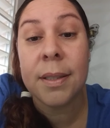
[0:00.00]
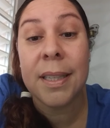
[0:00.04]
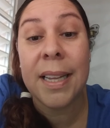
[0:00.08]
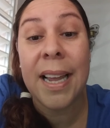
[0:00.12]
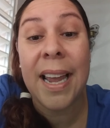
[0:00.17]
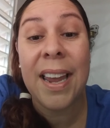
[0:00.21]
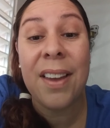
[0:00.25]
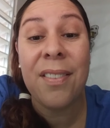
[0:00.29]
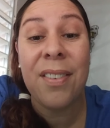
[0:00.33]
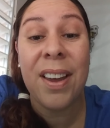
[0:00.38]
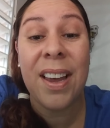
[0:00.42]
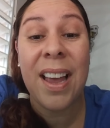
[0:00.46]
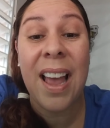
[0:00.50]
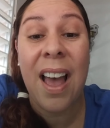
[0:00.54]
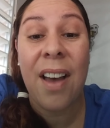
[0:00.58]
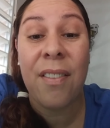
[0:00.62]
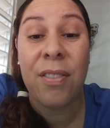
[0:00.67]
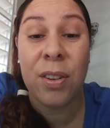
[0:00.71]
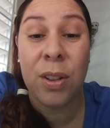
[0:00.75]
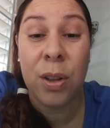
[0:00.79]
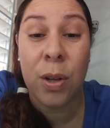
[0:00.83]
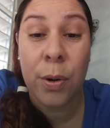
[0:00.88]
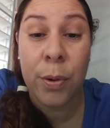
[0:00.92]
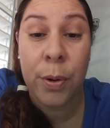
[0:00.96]
They even
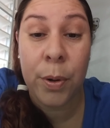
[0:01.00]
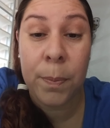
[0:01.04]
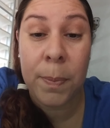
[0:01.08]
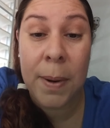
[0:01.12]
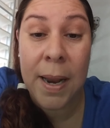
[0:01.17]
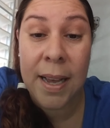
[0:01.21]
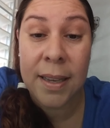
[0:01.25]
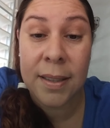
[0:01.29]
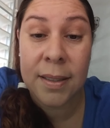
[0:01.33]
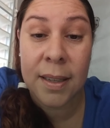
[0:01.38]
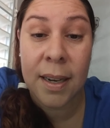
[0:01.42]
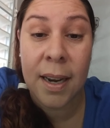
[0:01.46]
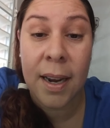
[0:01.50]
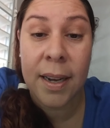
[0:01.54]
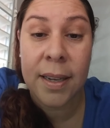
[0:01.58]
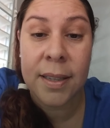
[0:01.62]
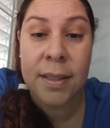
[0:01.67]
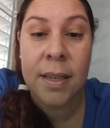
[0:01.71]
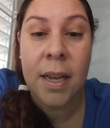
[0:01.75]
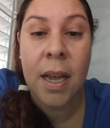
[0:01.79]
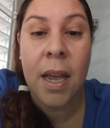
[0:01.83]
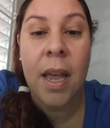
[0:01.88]
have chloroplasts, guys,